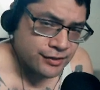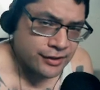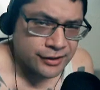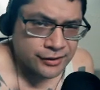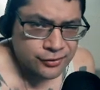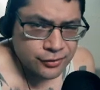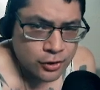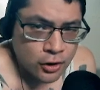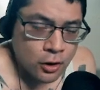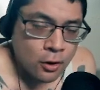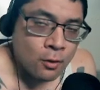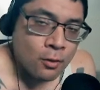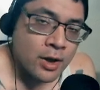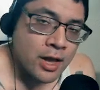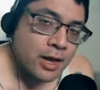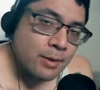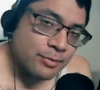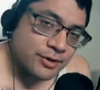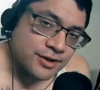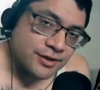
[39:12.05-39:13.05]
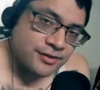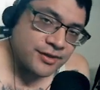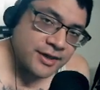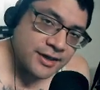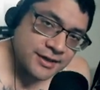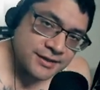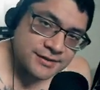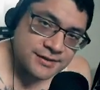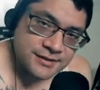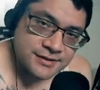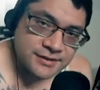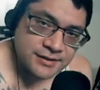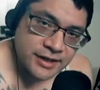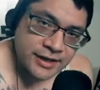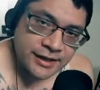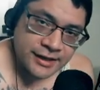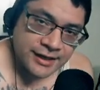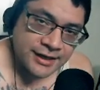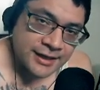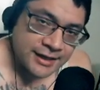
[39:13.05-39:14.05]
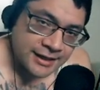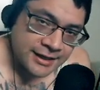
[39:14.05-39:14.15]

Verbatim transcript: Like no. But the thing is, it's like it,